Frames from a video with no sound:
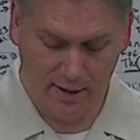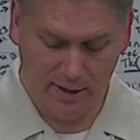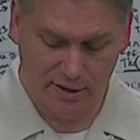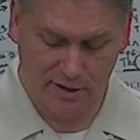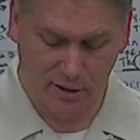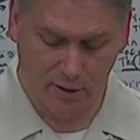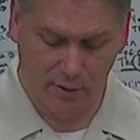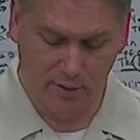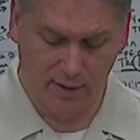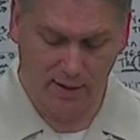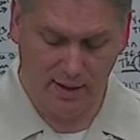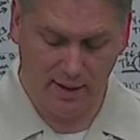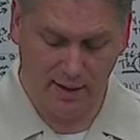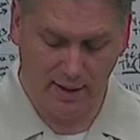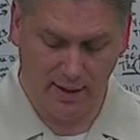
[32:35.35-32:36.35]
So
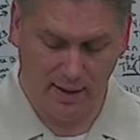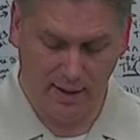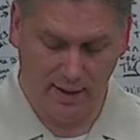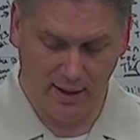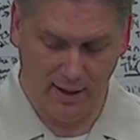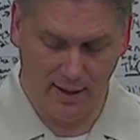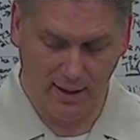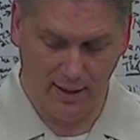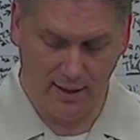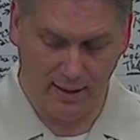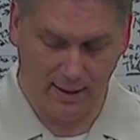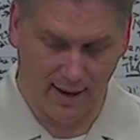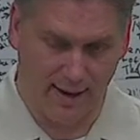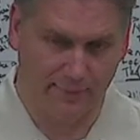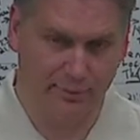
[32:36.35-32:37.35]

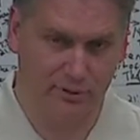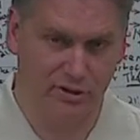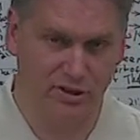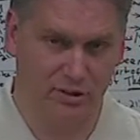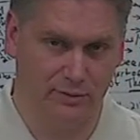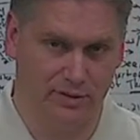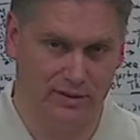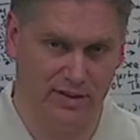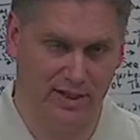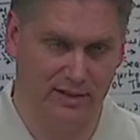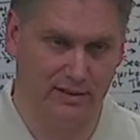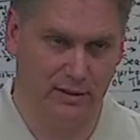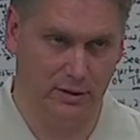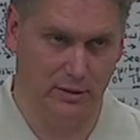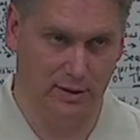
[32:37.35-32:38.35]
I personally would say
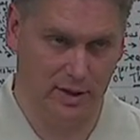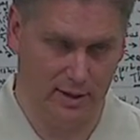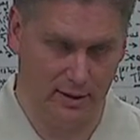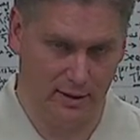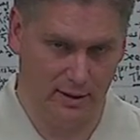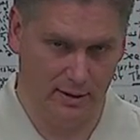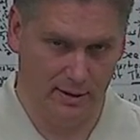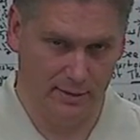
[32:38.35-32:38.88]
to you here